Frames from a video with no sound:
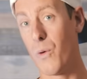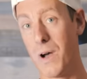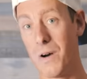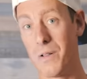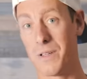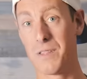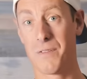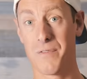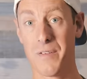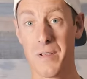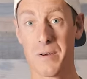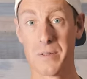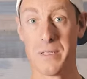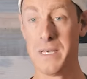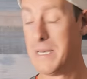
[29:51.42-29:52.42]
well in the
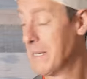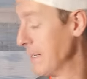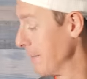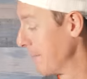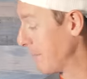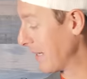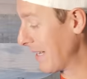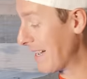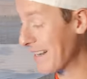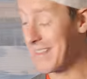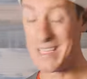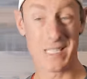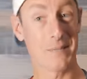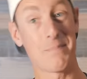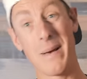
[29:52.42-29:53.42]
field. But out
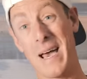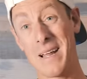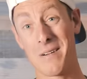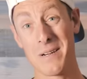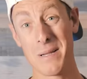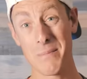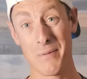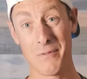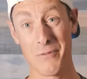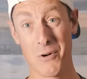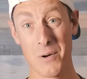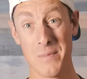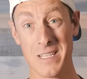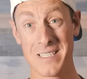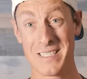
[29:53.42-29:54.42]
of this patterning
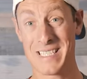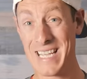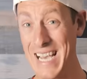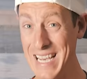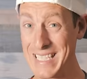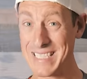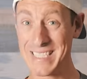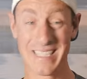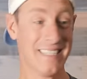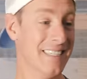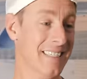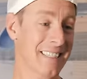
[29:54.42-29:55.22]
performance test,